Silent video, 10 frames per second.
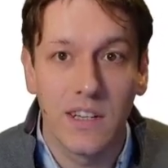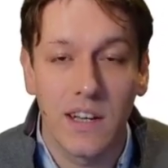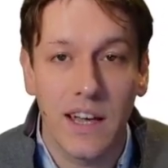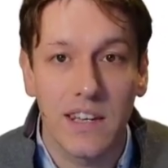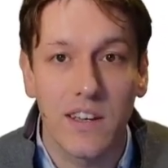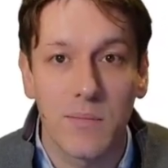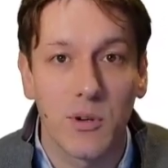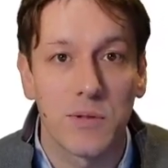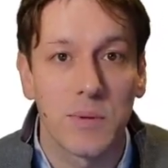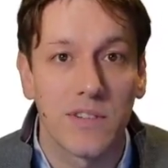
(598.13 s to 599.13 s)
any other
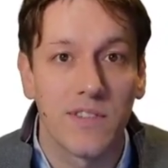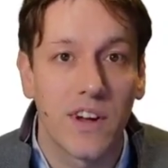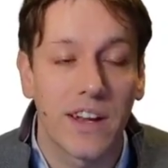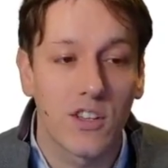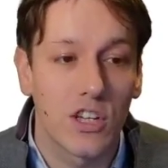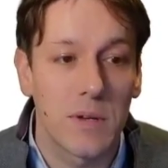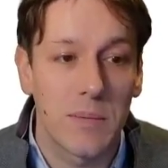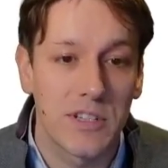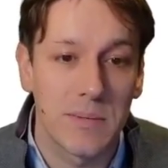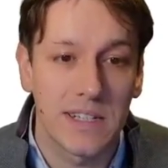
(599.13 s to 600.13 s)
multiple of 9 could be a
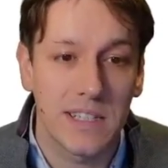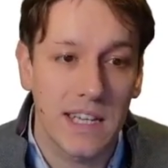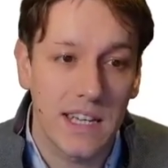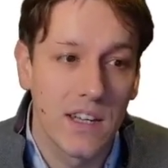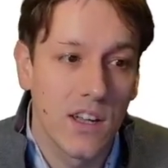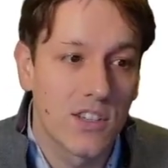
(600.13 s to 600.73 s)
possibility here.